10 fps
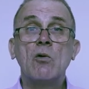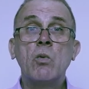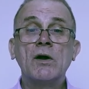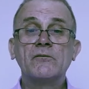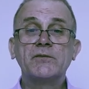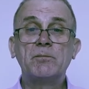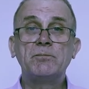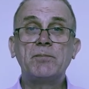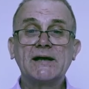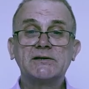One of the
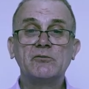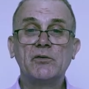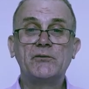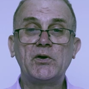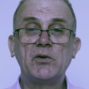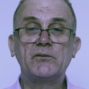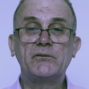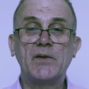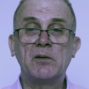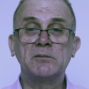better reviewed
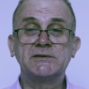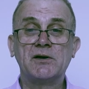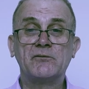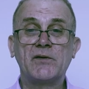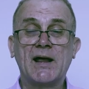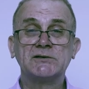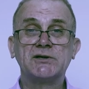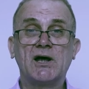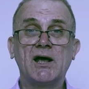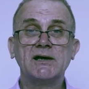films in the
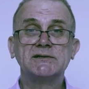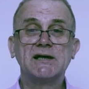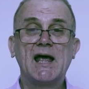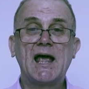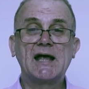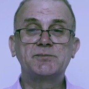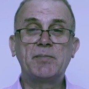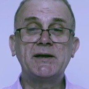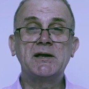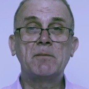franchise has
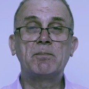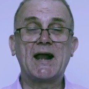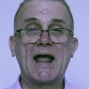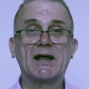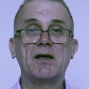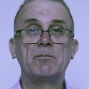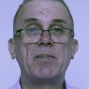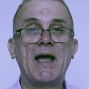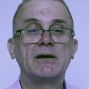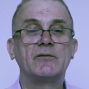been the Black
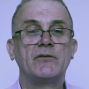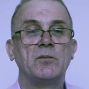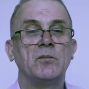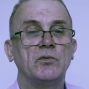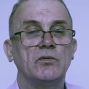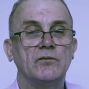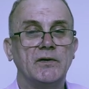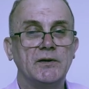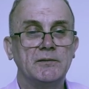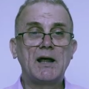Panther
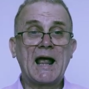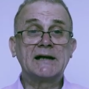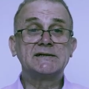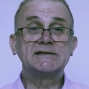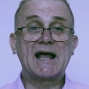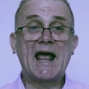movie, and his